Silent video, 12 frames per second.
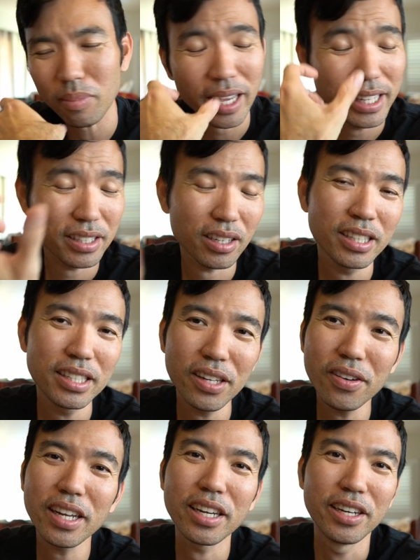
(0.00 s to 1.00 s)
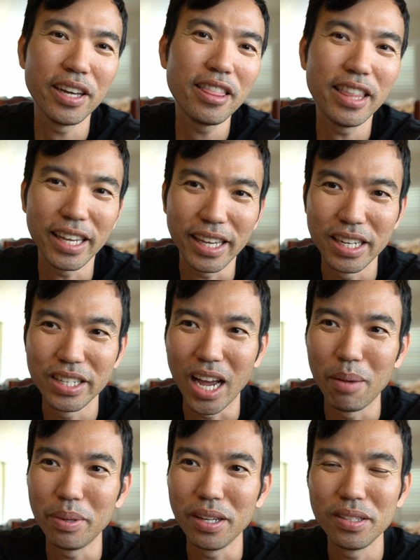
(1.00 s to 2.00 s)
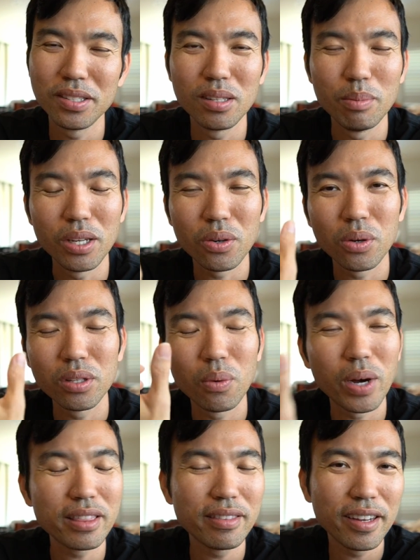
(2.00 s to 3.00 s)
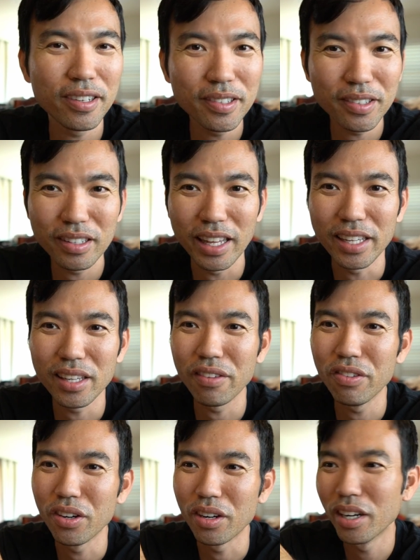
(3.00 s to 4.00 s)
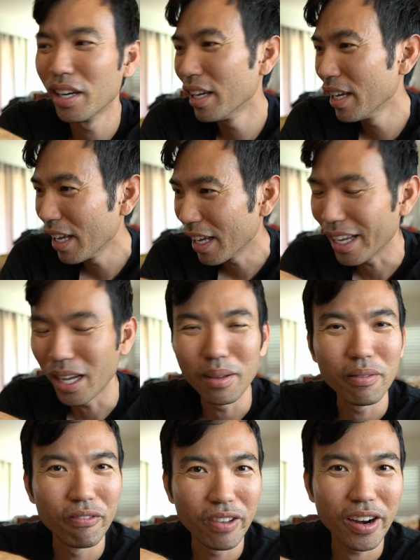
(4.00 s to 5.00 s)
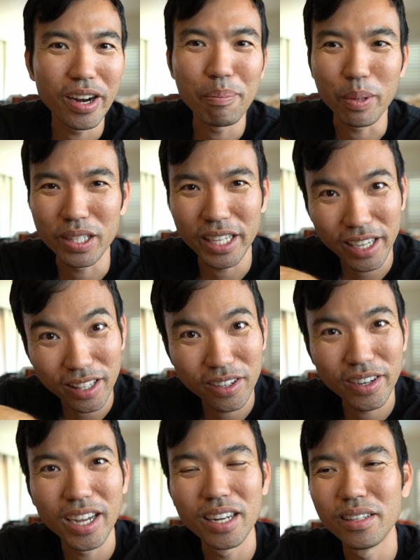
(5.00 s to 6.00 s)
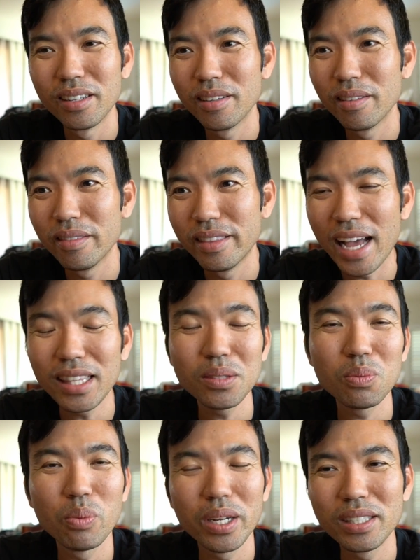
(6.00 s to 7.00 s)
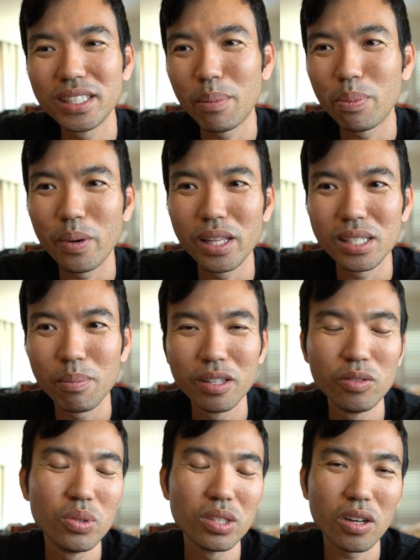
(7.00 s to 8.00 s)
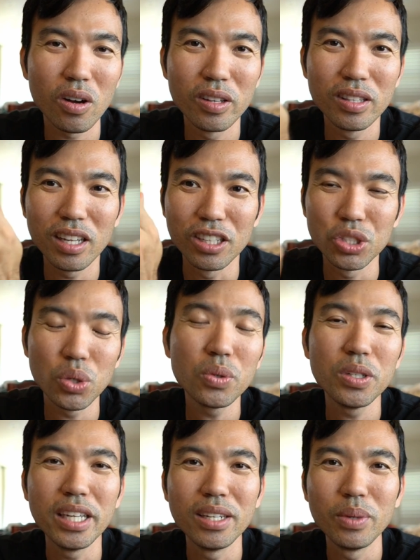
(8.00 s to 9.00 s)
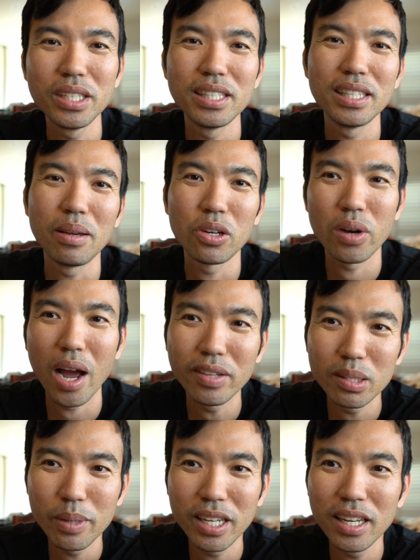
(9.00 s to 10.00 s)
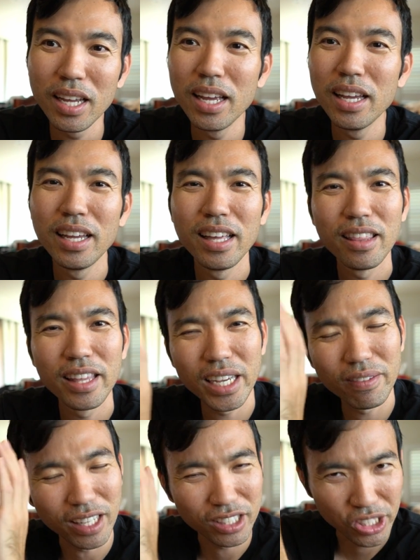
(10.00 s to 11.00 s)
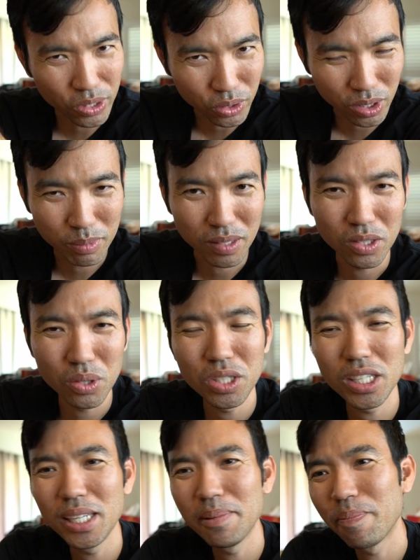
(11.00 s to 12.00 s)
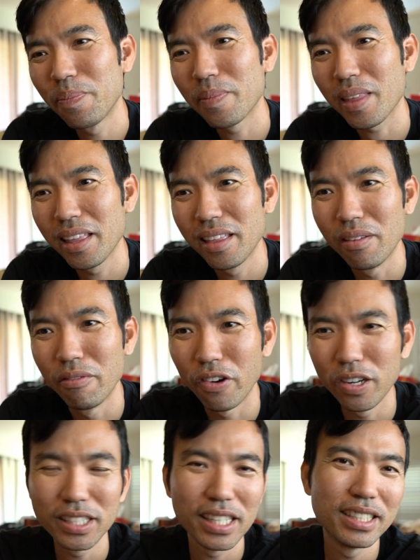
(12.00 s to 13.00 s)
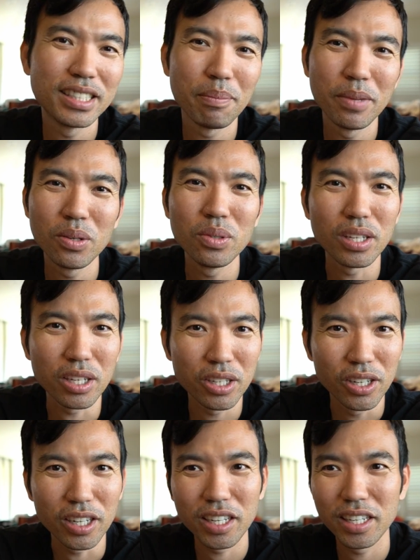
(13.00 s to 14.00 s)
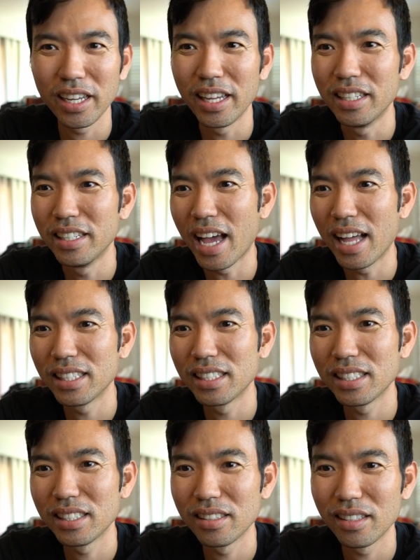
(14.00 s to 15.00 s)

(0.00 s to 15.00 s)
It's considered a good thing in Japanese to be kodawatteru, like if you're very particular, and that's what separates someone who's called a shokunin, which is a craftsman. Think of like Jiro Dreams of Sushi versus someone who's a cook, and that's